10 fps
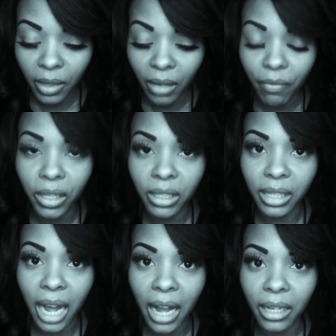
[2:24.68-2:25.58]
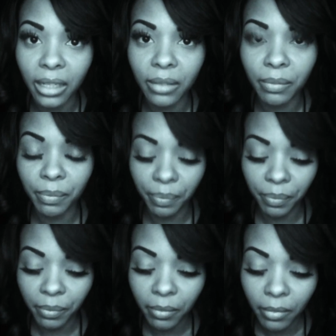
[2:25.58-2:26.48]
Verse 9.
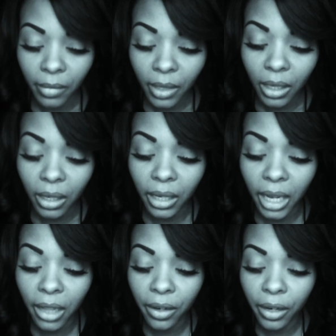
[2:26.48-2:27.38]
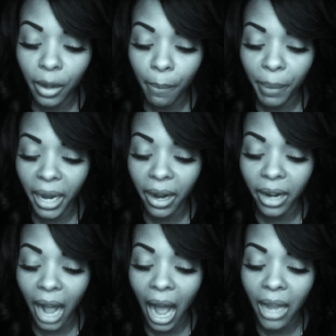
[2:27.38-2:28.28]
Neither compared
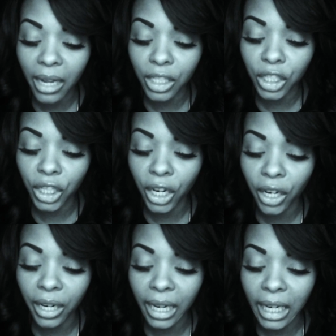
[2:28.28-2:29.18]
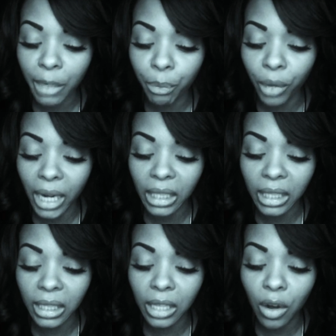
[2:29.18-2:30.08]
I unto her any
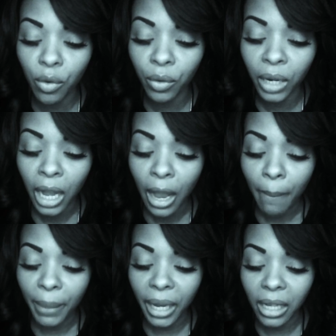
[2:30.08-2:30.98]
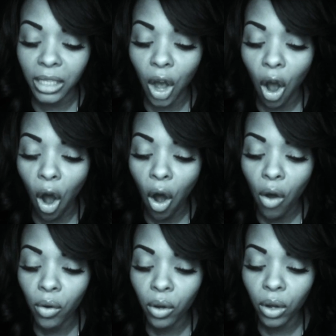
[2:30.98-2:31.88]
precious stone, because
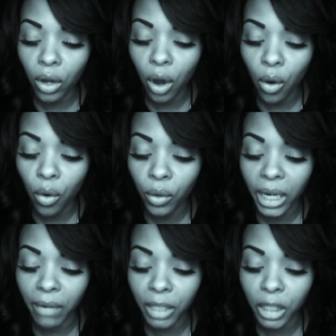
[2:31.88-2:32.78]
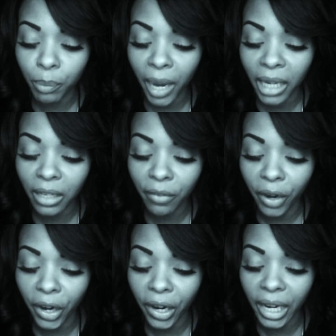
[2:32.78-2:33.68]
all gold in respect of
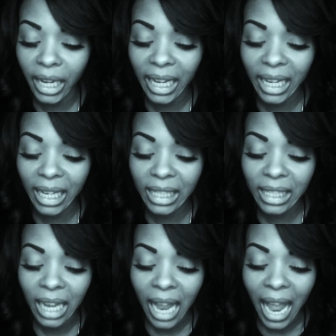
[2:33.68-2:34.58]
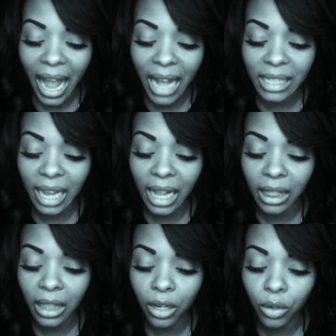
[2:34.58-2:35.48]
her is as a
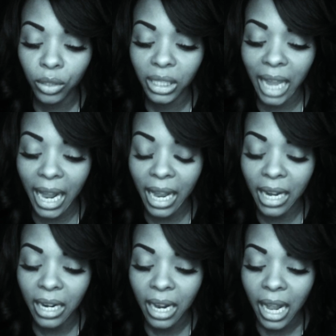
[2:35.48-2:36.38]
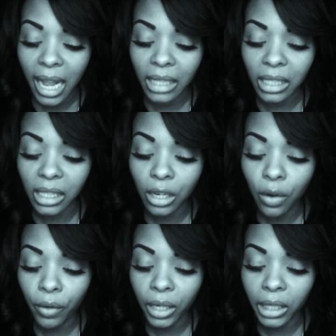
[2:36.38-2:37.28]
little sand, and
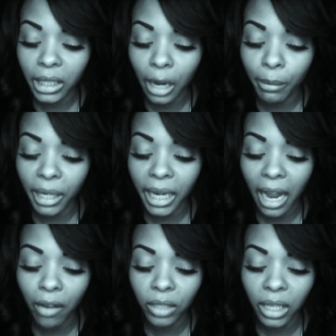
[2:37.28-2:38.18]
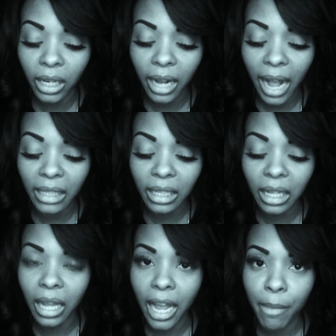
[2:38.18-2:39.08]
silver shall be counted as
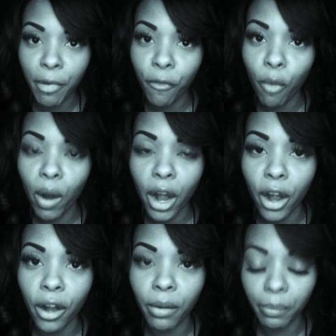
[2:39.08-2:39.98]
clay before her.